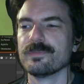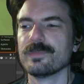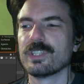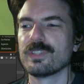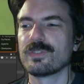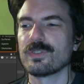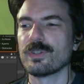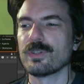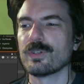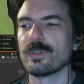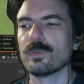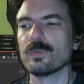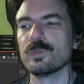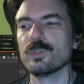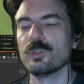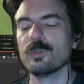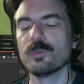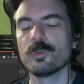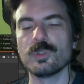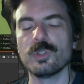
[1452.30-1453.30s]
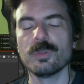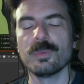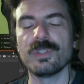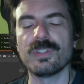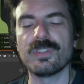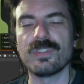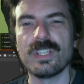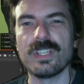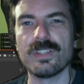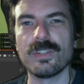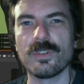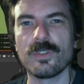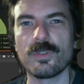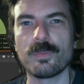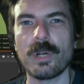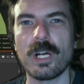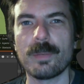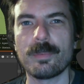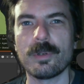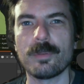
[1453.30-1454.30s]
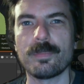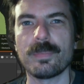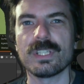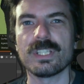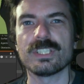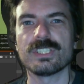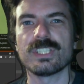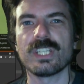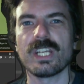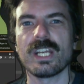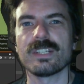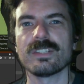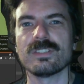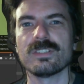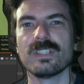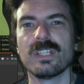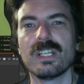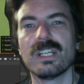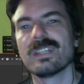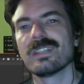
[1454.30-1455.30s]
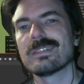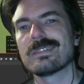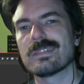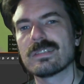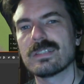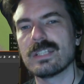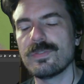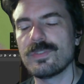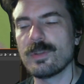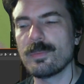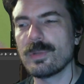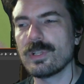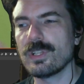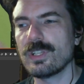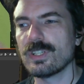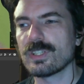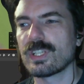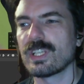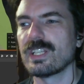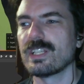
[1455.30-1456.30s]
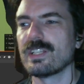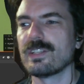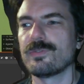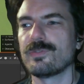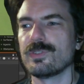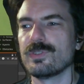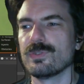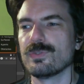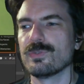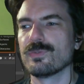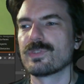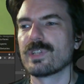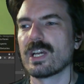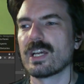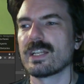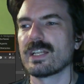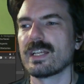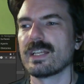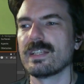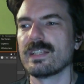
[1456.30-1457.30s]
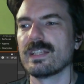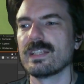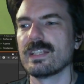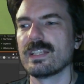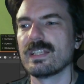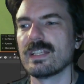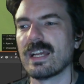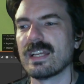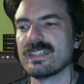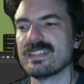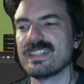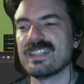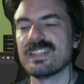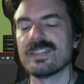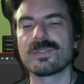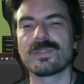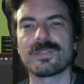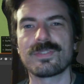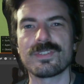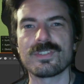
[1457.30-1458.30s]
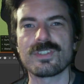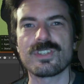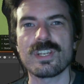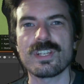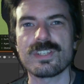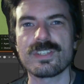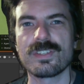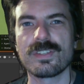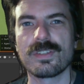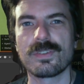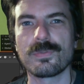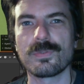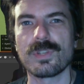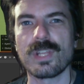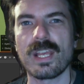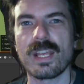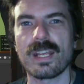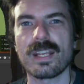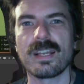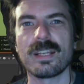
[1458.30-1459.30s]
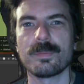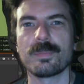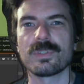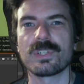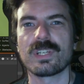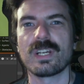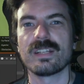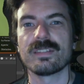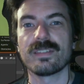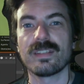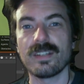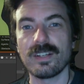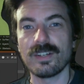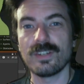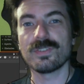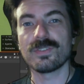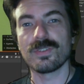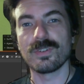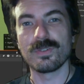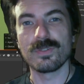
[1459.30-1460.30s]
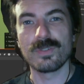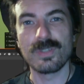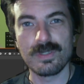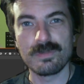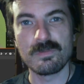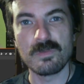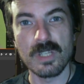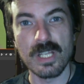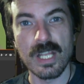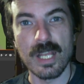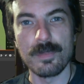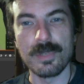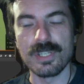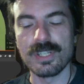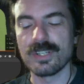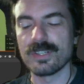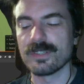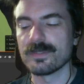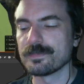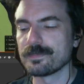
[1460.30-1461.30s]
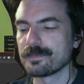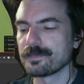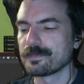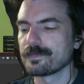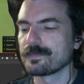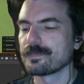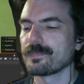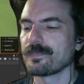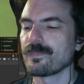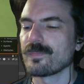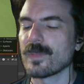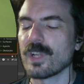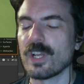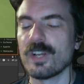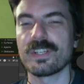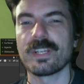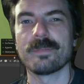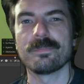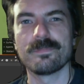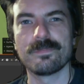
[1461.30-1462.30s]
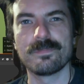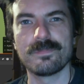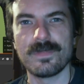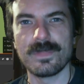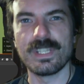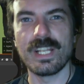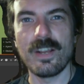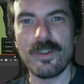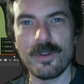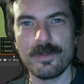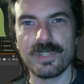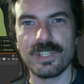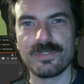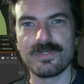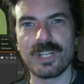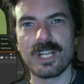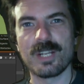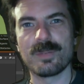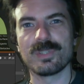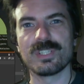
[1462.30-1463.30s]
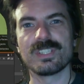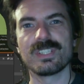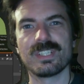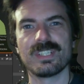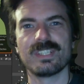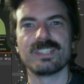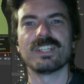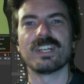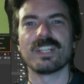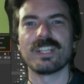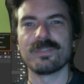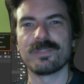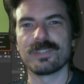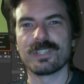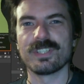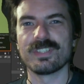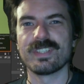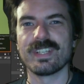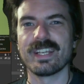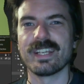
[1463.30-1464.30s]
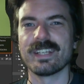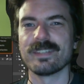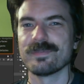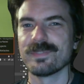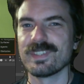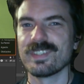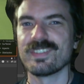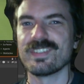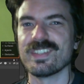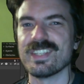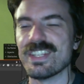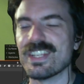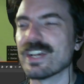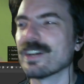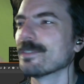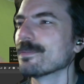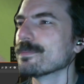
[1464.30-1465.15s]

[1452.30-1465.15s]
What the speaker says: So you'll be seeing those pop up on the channel. Give them a look, and if you've got ideas or suggestions for that type of content, also let me know. Okay, now I'm done rambling. Y'all have a good day. See ya.